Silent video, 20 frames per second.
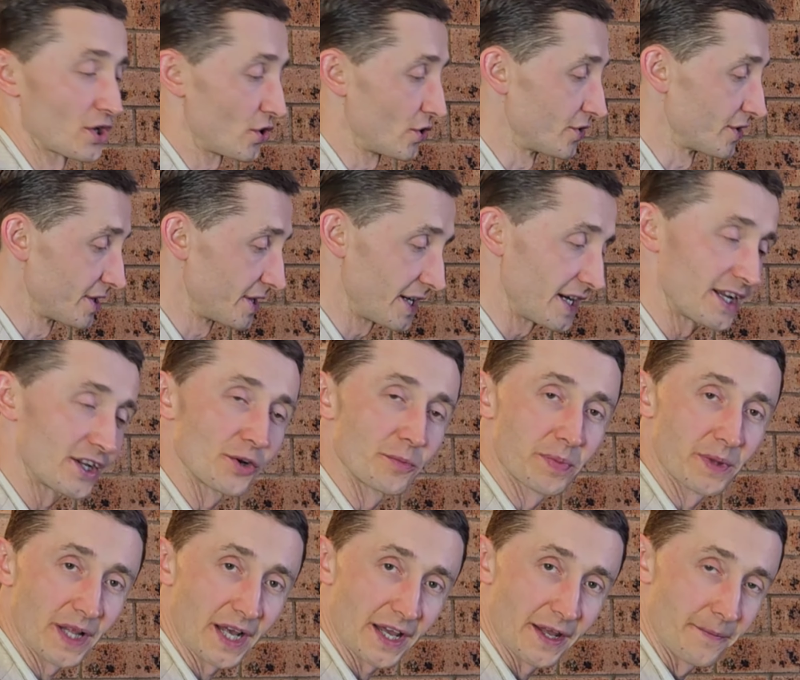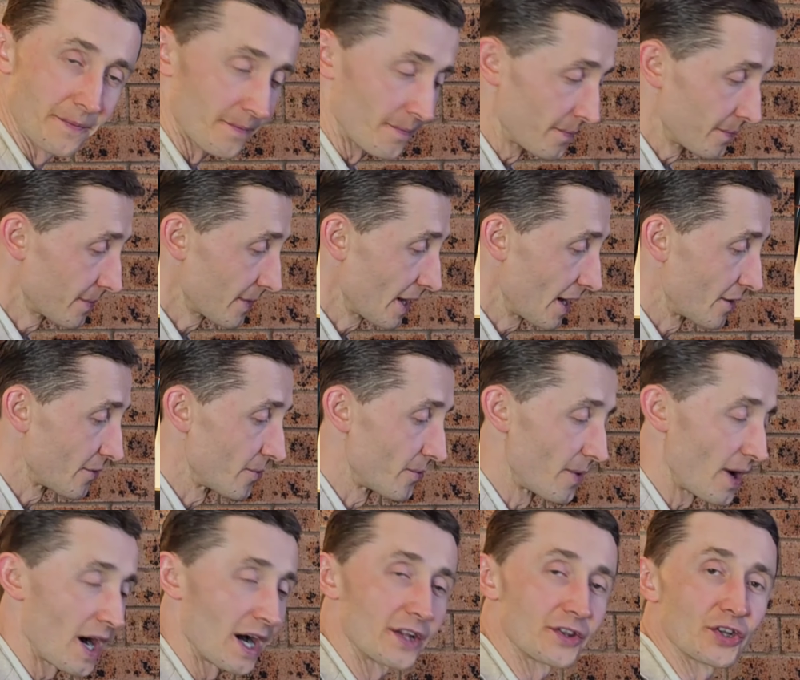So on 3 you play 1
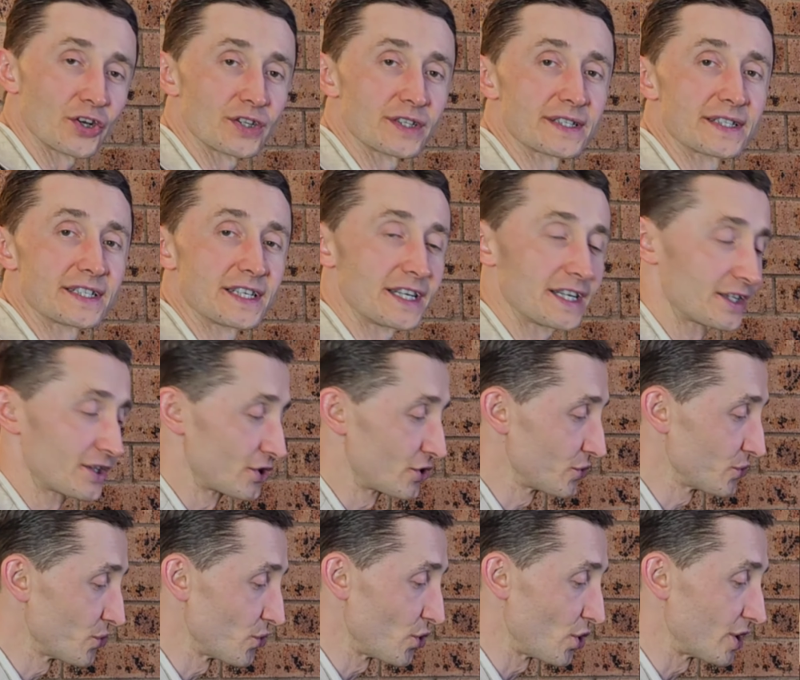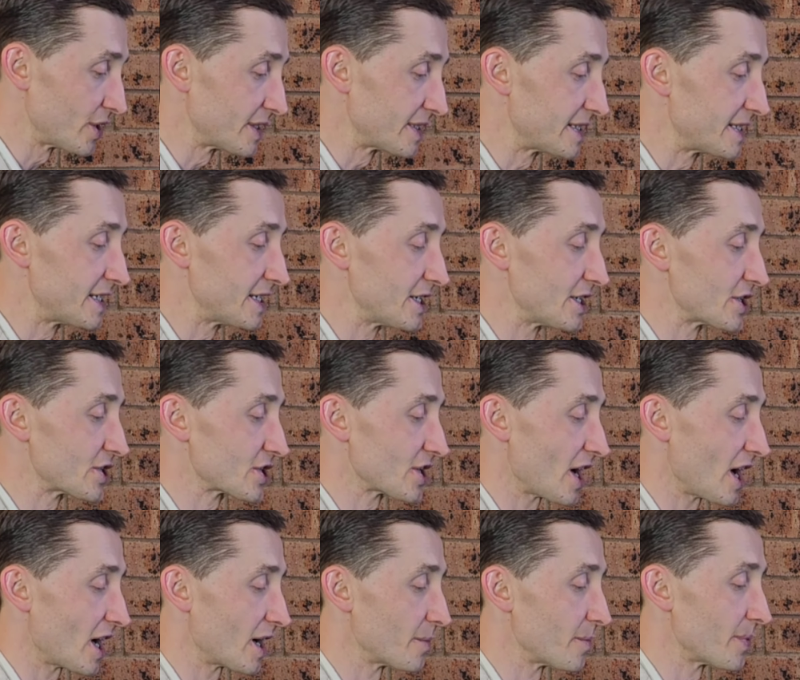on D, 2 on D
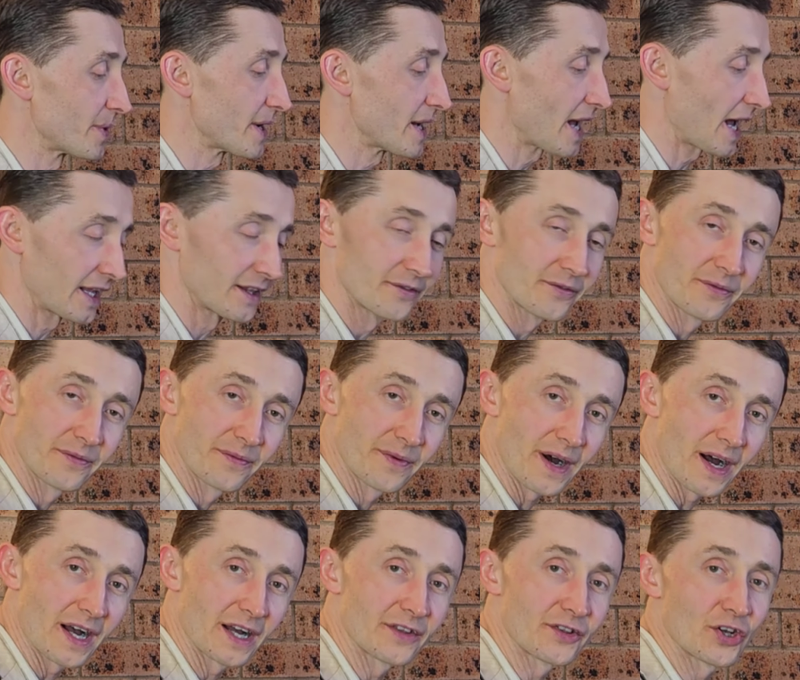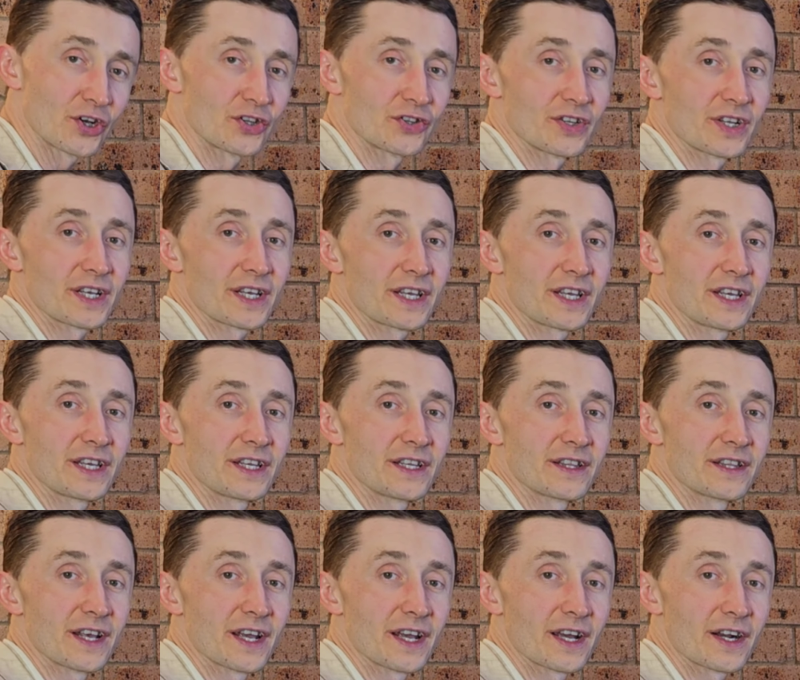sharp, and 1 on E
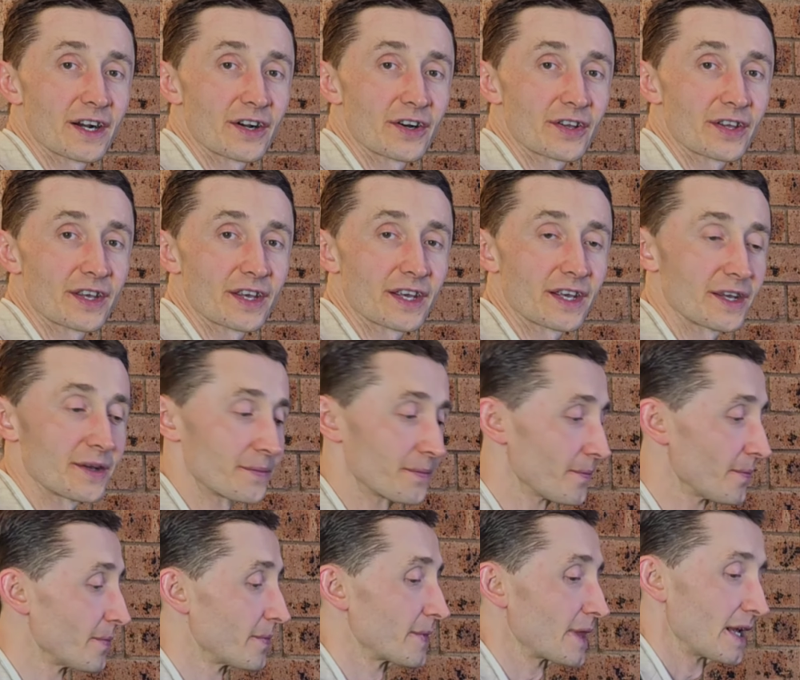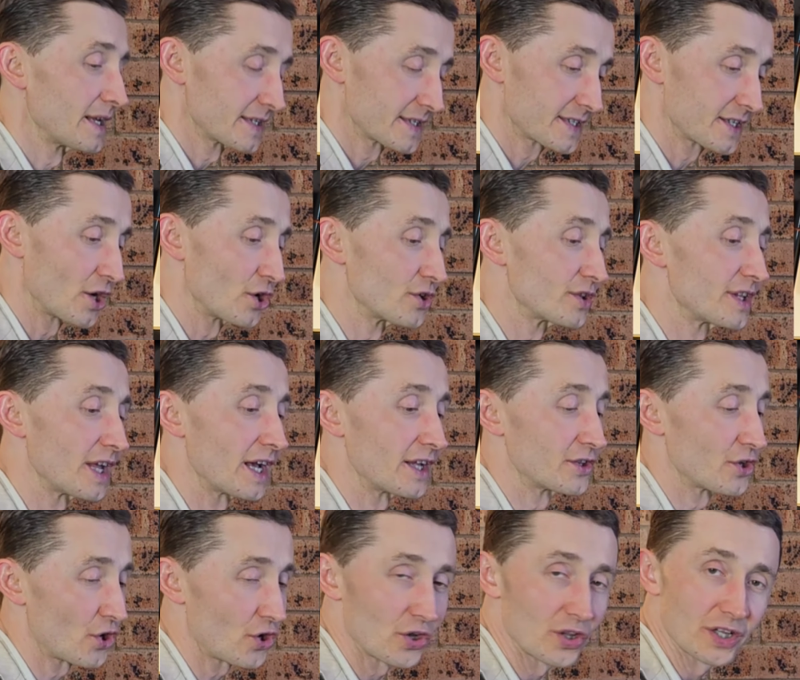there, okay? So
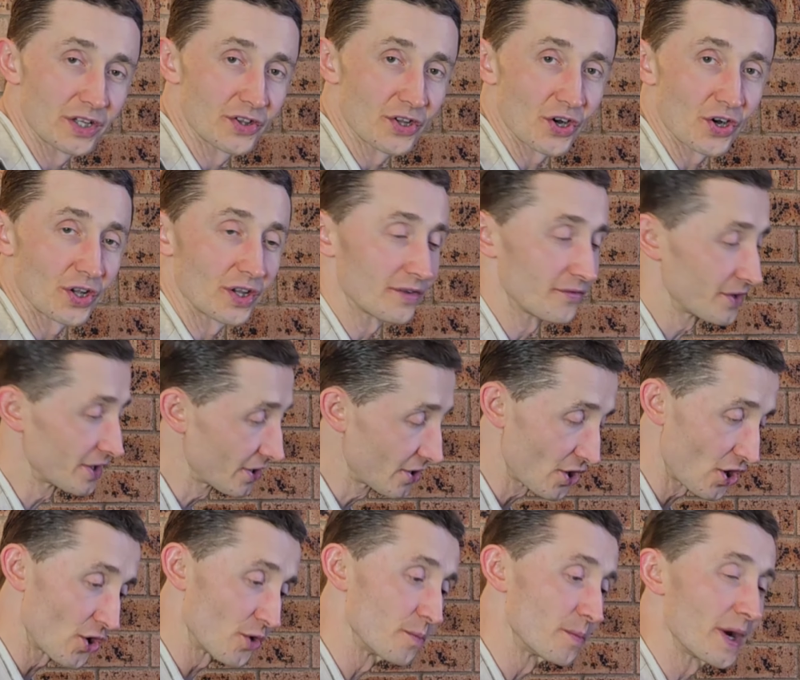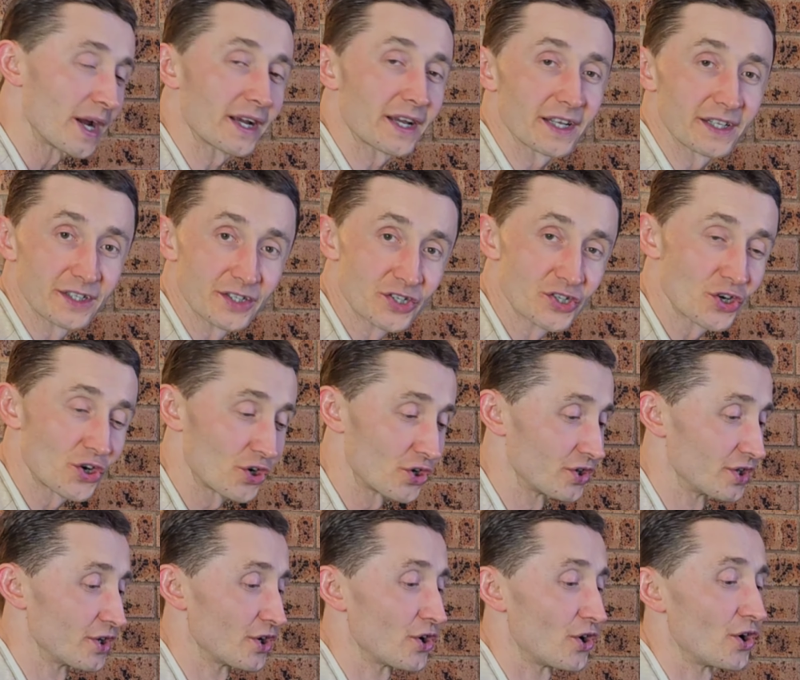then all in all we go back and
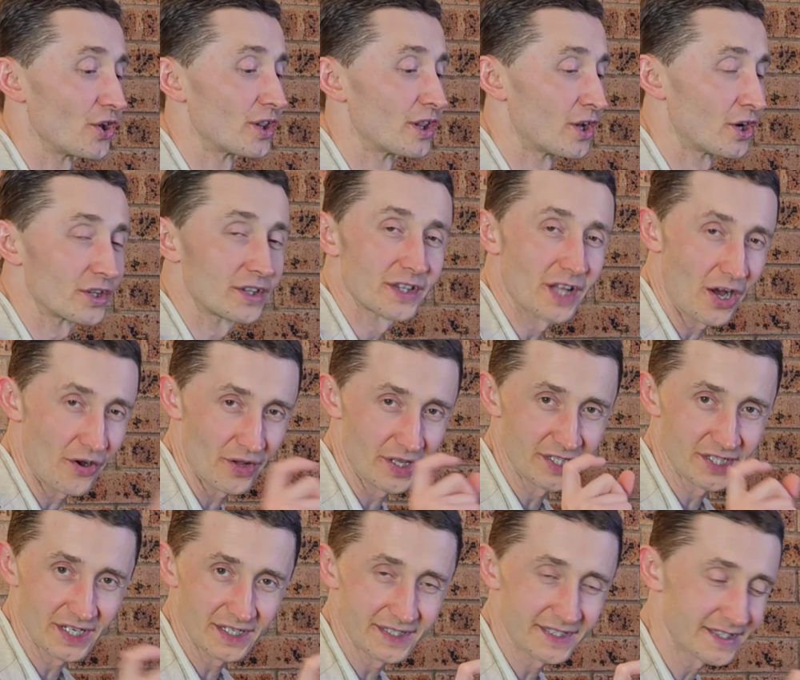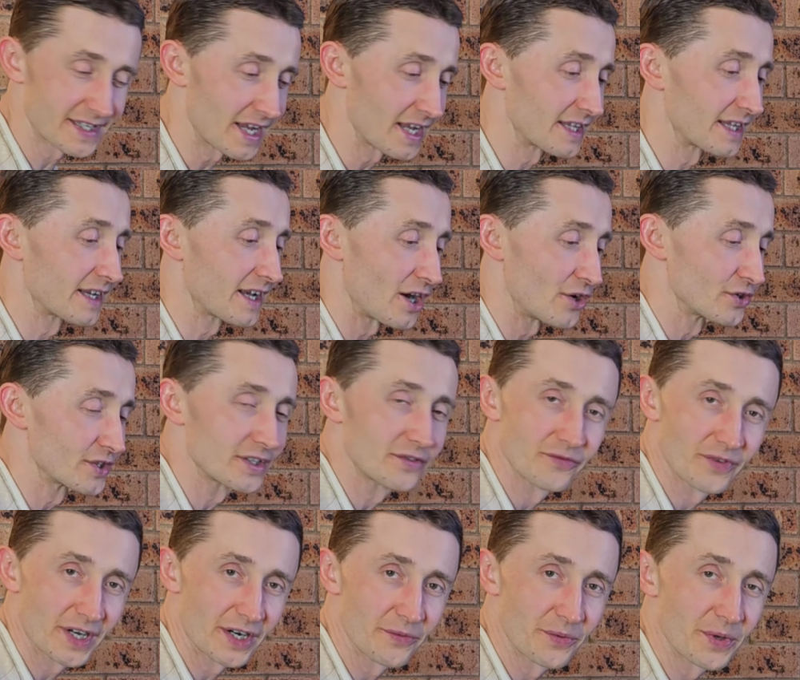join the whole lot. Now I'll just say the
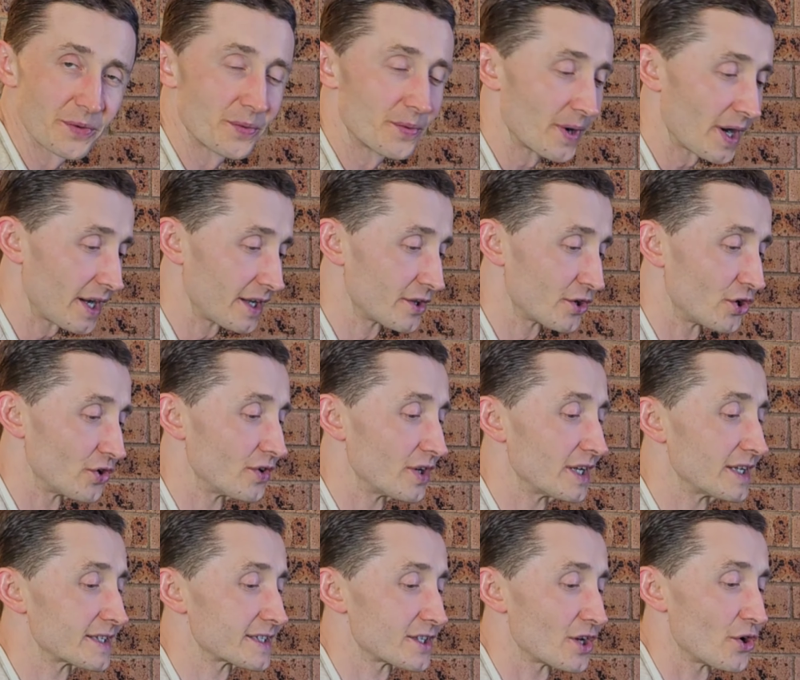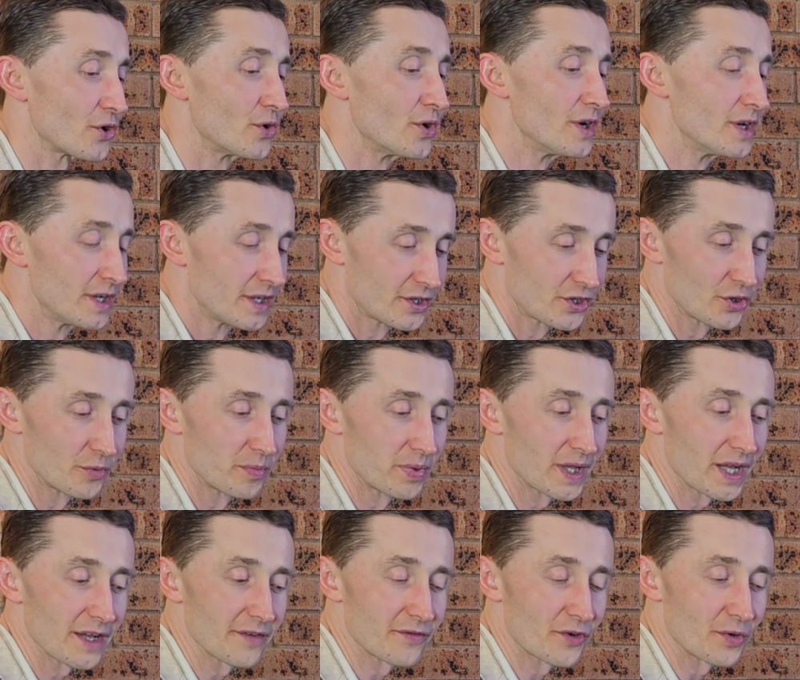counting where we wait only. So you
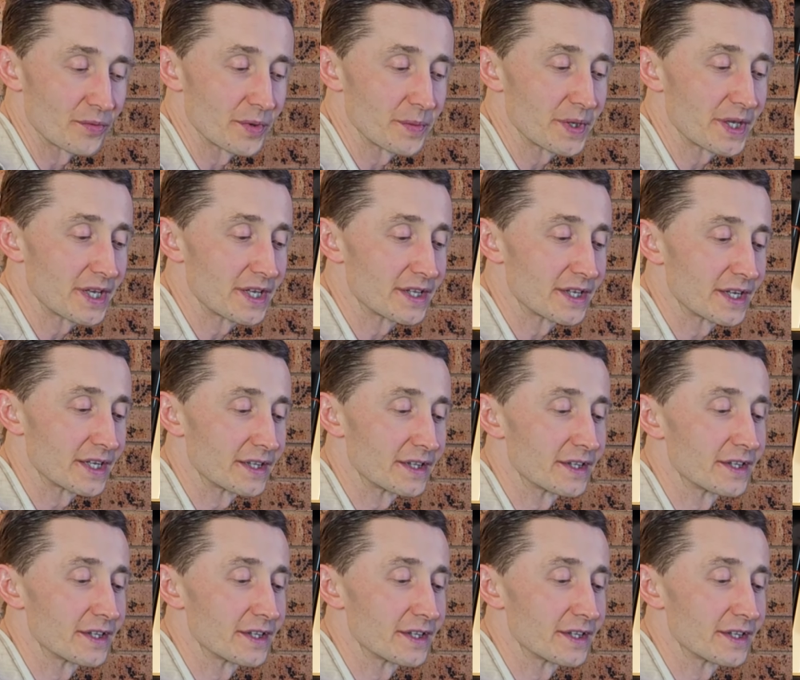play from the beginning.